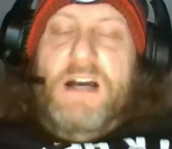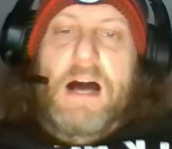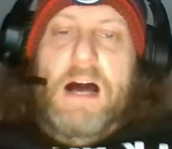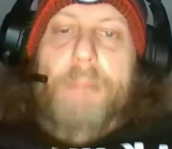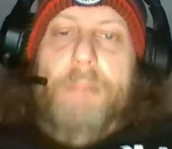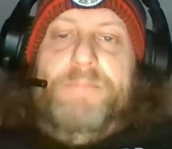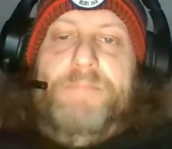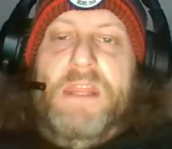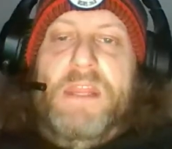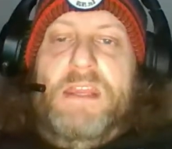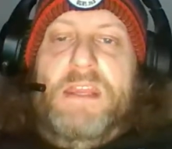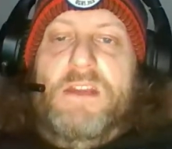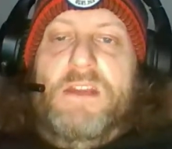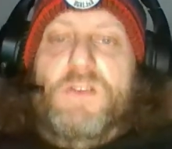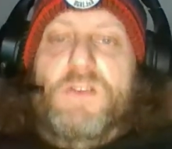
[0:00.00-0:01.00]
Um,
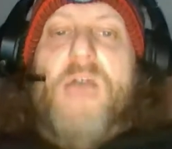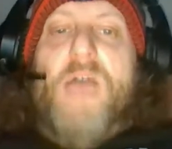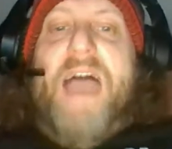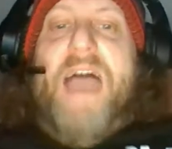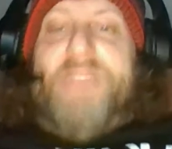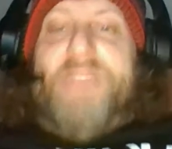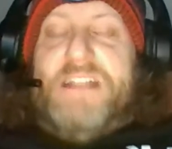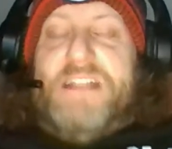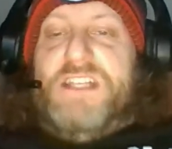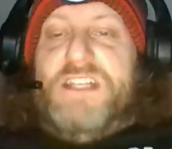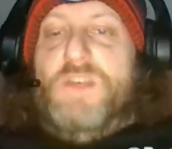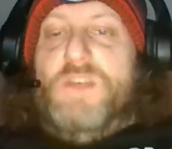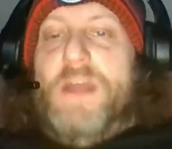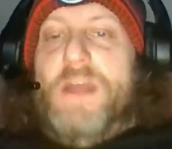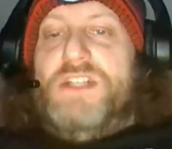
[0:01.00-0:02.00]
you have that
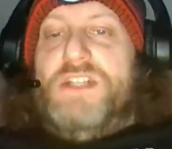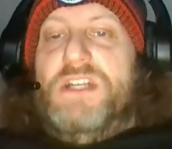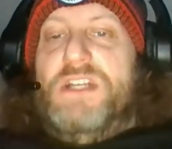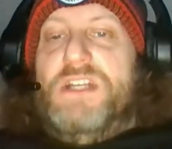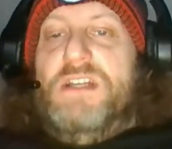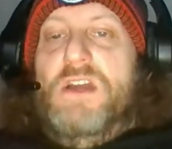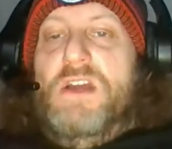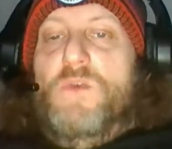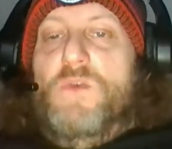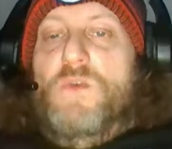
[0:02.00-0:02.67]
situation